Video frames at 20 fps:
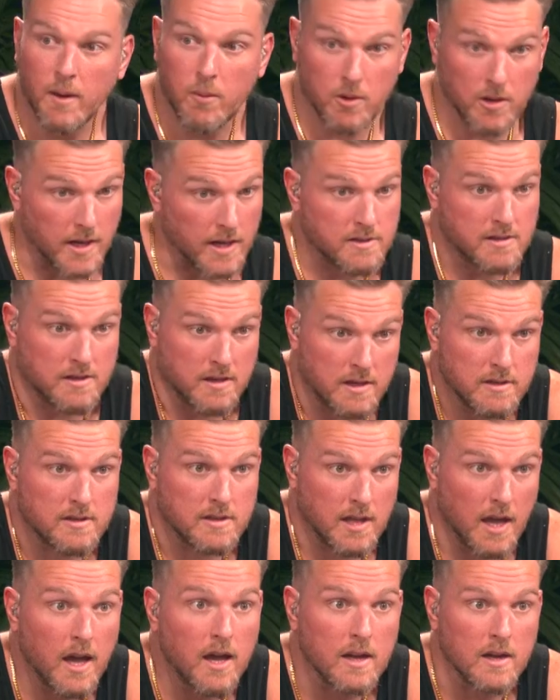well, that's
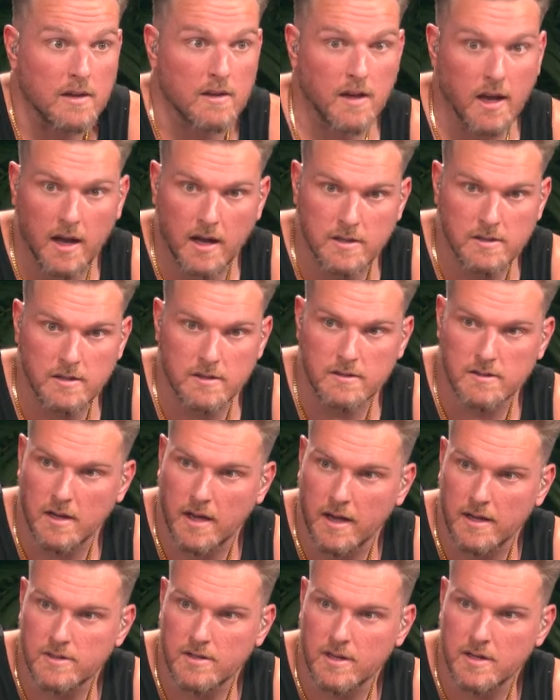his thing. Yeah, it's
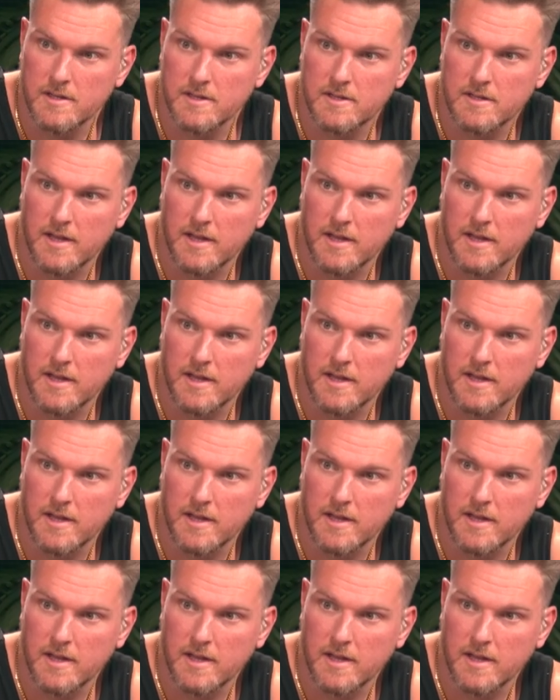his.